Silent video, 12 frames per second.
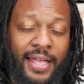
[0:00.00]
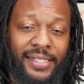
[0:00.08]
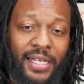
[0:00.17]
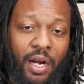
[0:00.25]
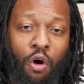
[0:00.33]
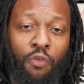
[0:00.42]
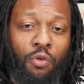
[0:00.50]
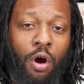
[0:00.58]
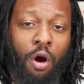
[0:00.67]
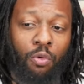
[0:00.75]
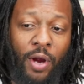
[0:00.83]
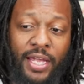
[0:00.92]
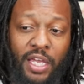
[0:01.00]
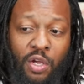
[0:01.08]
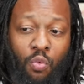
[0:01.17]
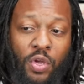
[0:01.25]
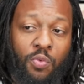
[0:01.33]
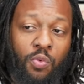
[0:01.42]
that overall
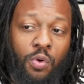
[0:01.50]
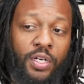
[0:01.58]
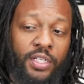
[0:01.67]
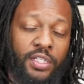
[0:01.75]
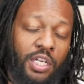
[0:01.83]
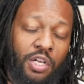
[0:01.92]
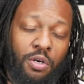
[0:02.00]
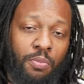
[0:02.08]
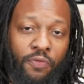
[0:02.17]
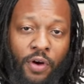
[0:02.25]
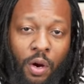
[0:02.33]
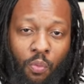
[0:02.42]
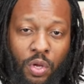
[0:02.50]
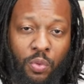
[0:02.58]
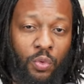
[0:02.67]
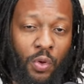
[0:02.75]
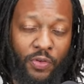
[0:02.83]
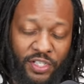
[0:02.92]
ranking, we will continue to move up. We will